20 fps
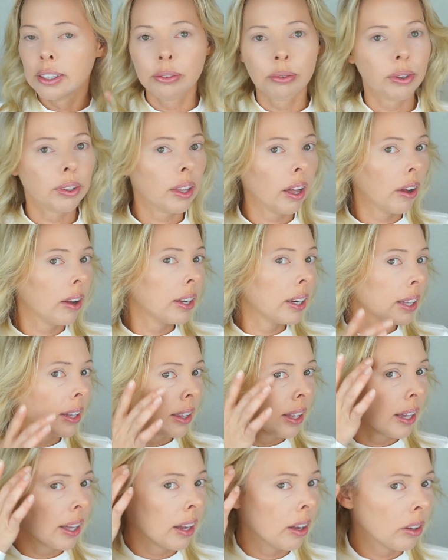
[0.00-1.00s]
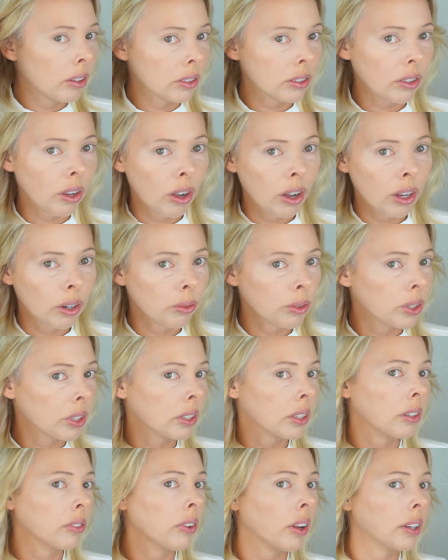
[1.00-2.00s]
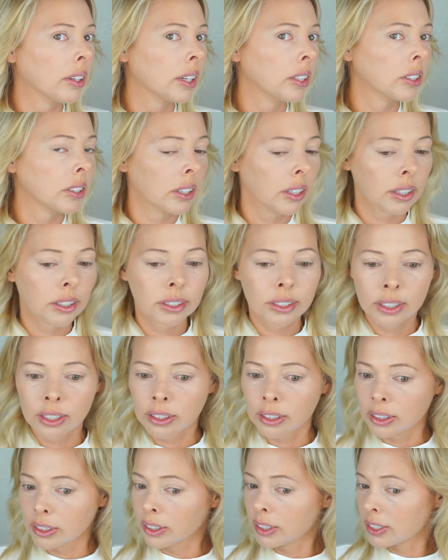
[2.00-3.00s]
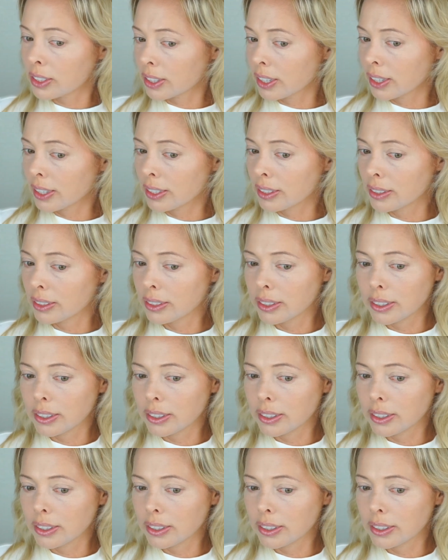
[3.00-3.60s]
without anything else on, just the foundation and concealer. It looks good.